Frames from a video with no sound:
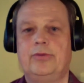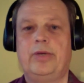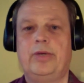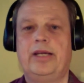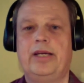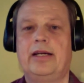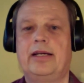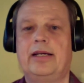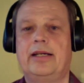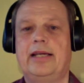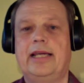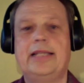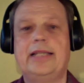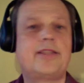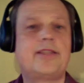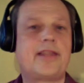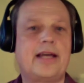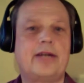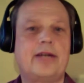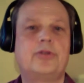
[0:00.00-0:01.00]
where
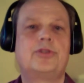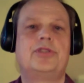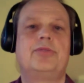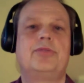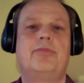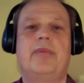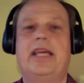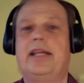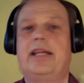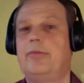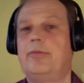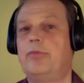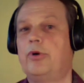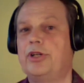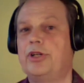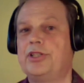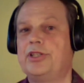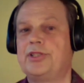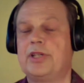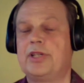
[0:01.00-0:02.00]
8,000 men and
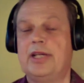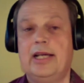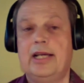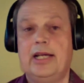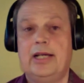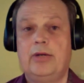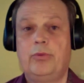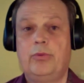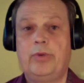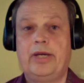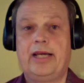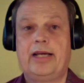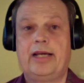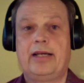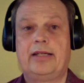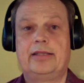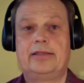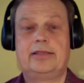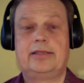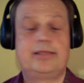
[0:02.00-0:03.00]
boys
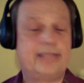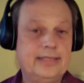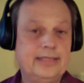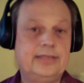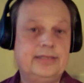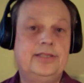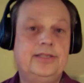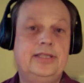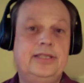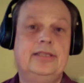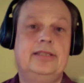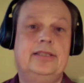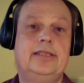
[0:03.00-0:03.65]
were killed.